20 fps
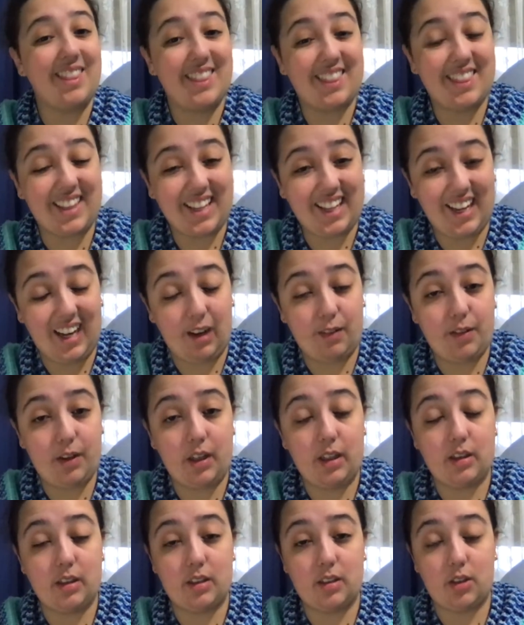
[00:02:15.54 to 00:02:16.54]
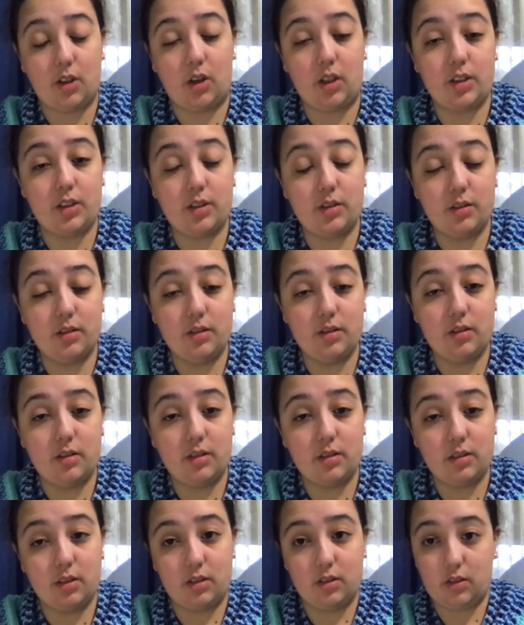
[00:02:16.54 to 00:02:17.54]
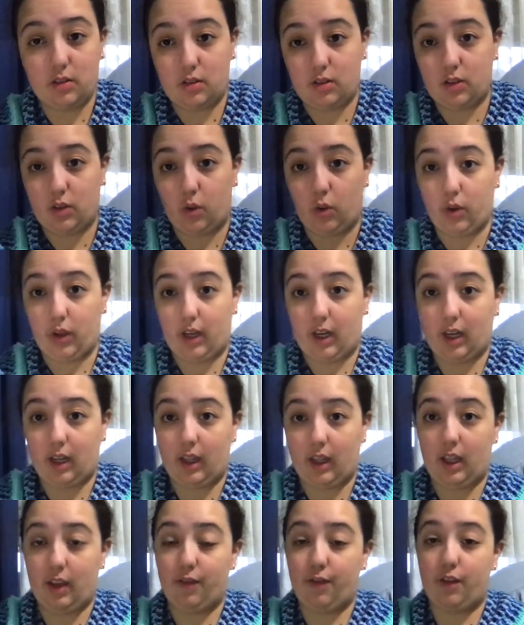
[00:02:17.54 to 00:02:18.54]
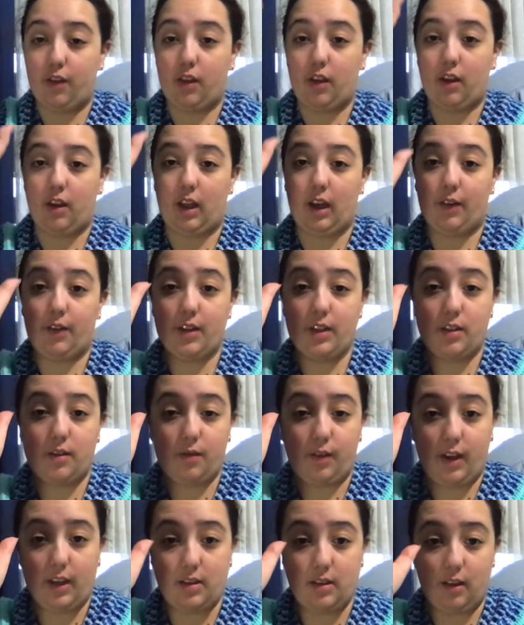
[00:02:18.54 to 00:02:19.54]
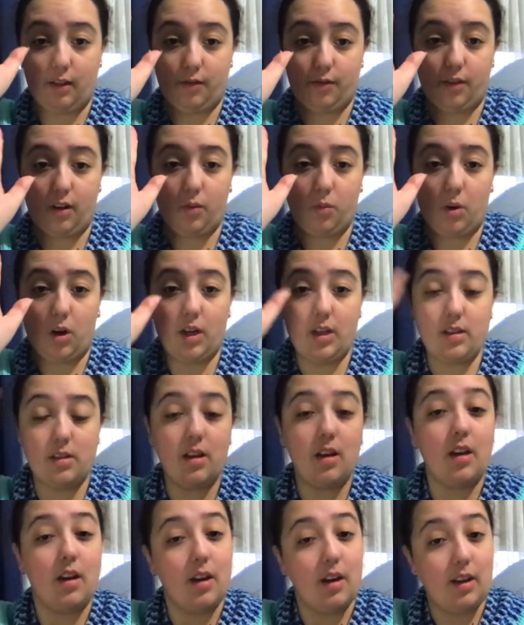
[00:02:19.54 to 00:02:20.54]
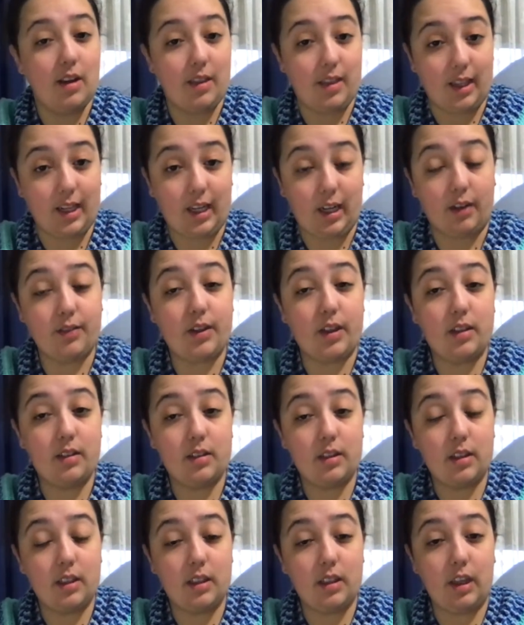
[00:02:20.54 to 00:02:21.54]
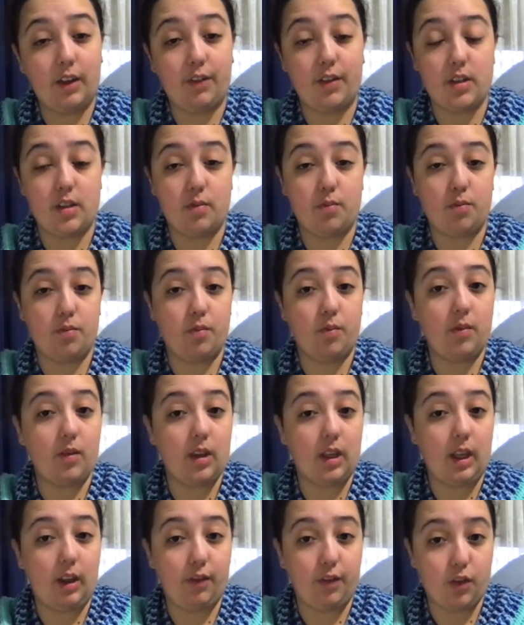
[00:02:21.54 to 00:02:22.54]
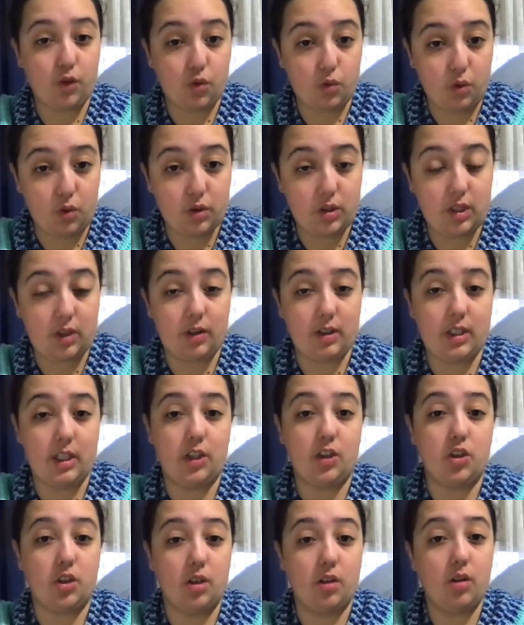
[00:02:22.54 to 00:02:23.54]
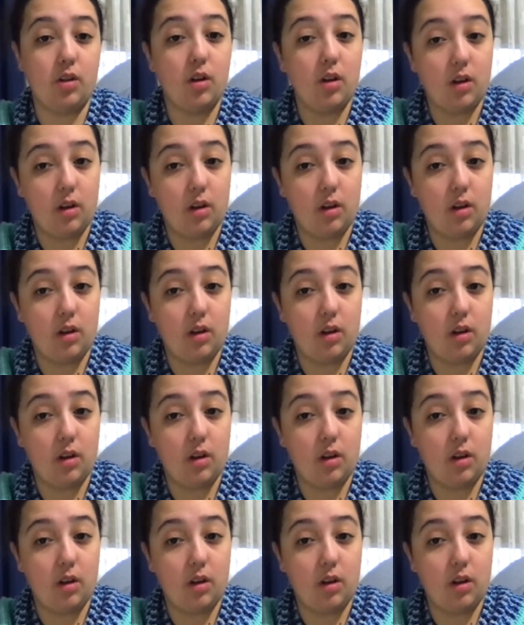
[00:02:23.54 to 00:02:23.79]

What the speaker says: the cover and the title, so if the cover is facing frontwise, the cover, if it draws their attention,